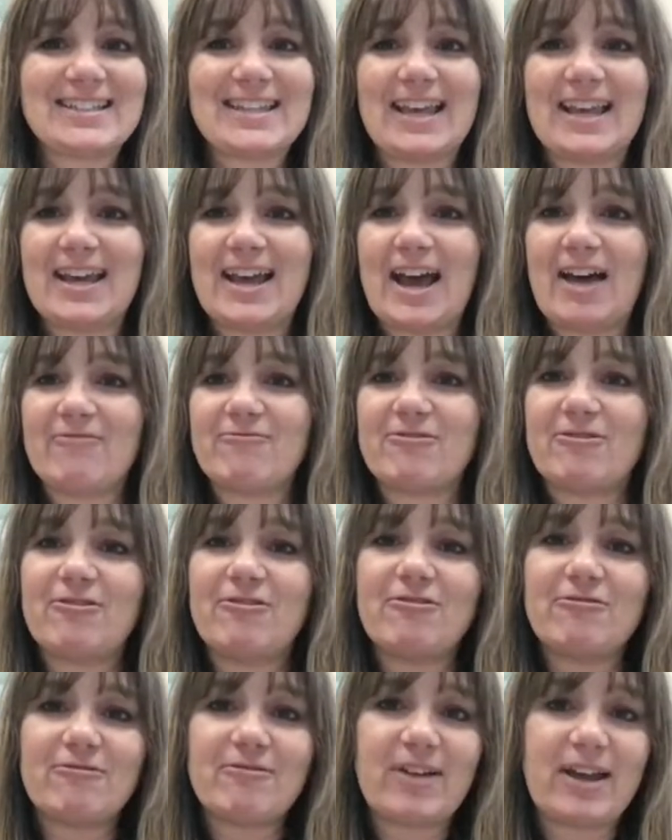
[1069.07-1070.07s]
They have
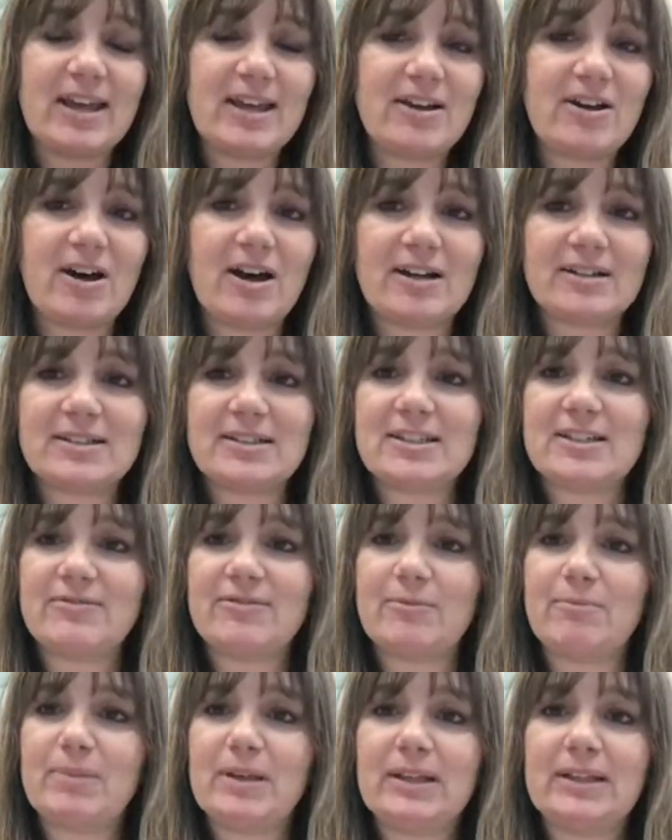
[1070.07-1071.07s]
great cognitive
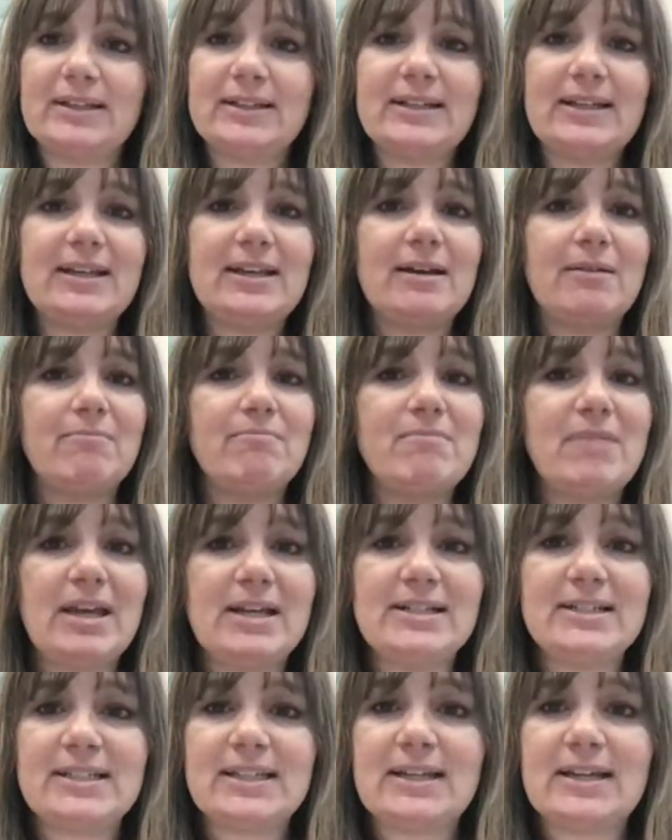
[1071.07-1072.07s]
ability,
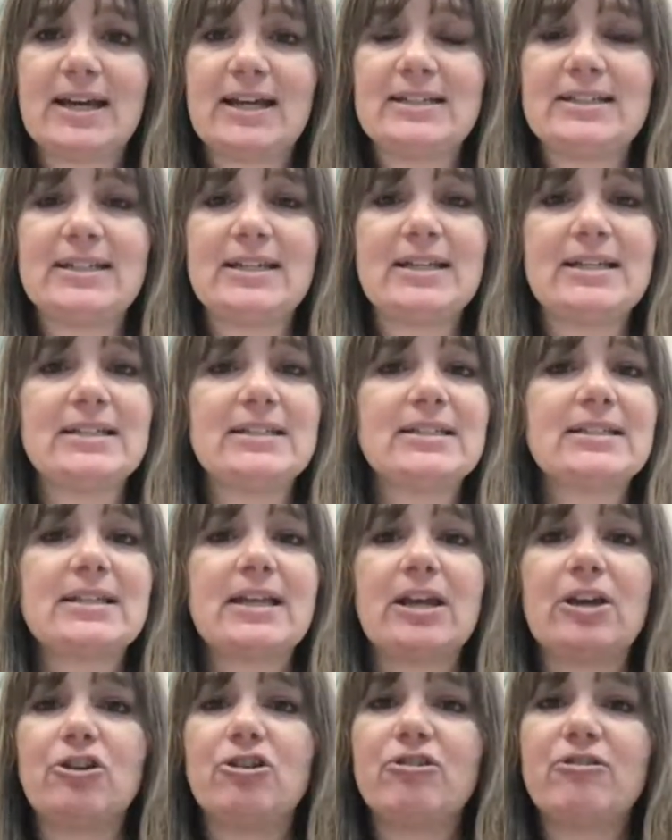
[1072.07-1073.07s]
amazing ideas,
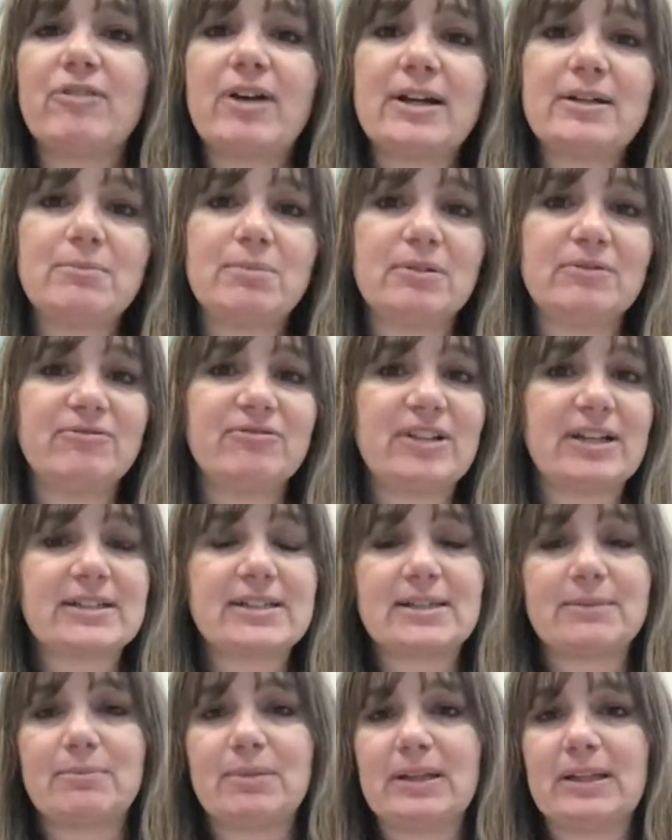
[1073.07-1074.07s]
incredible
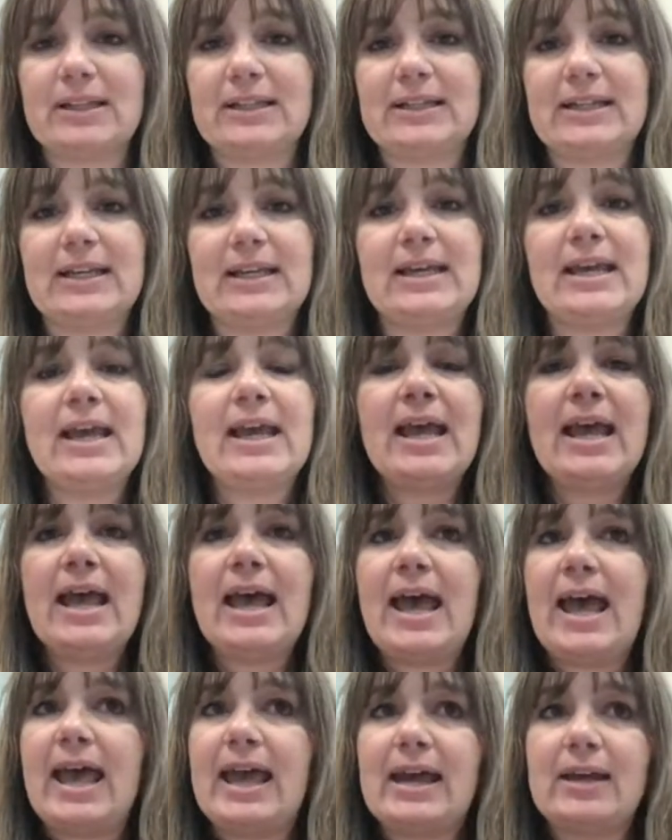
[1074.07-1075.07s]
flexibility,
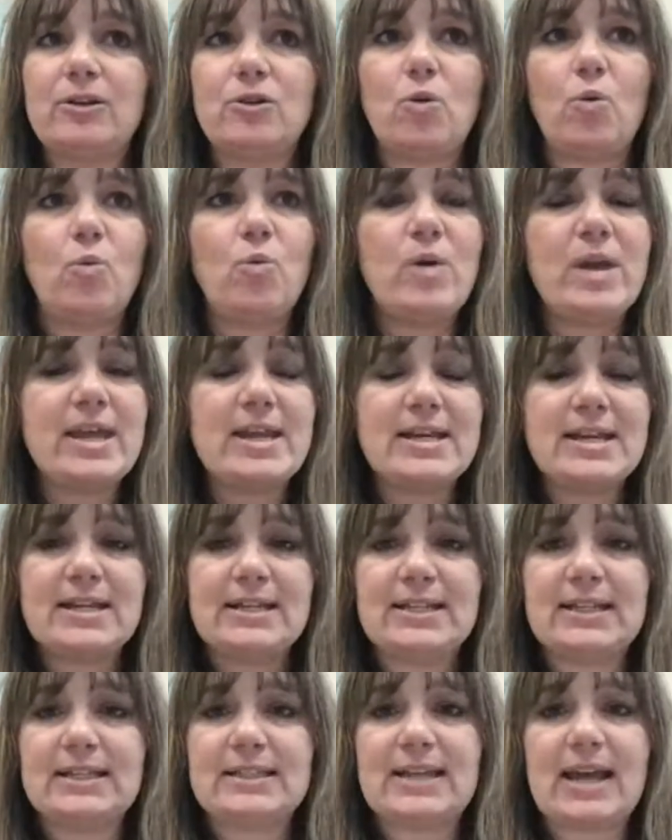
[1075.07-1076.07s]
and we
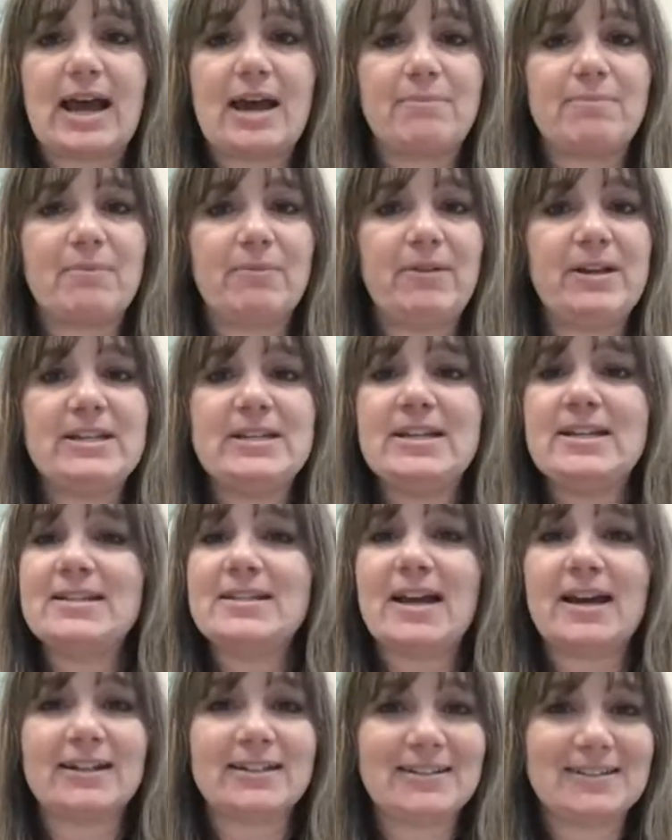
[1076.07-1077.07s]
need
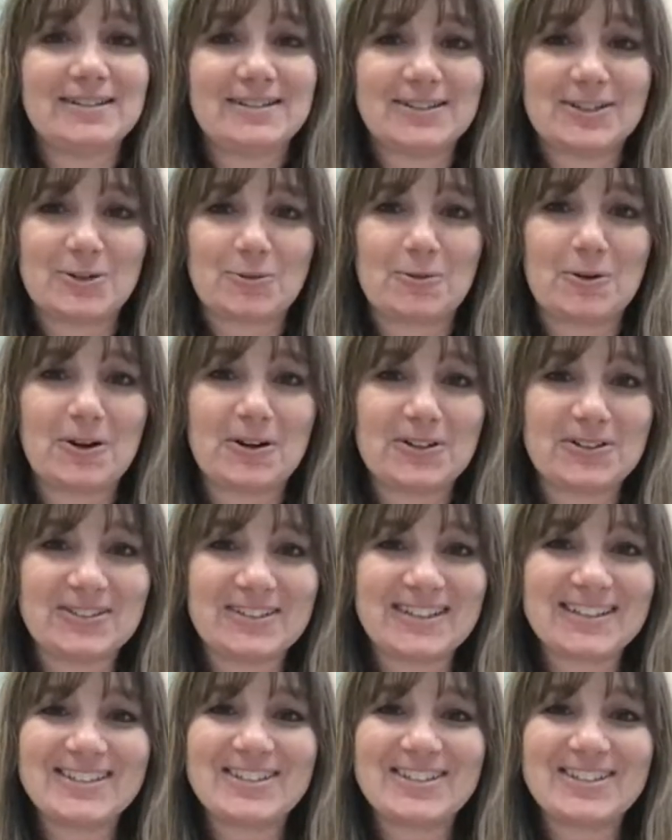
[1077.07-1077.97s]
that in this world.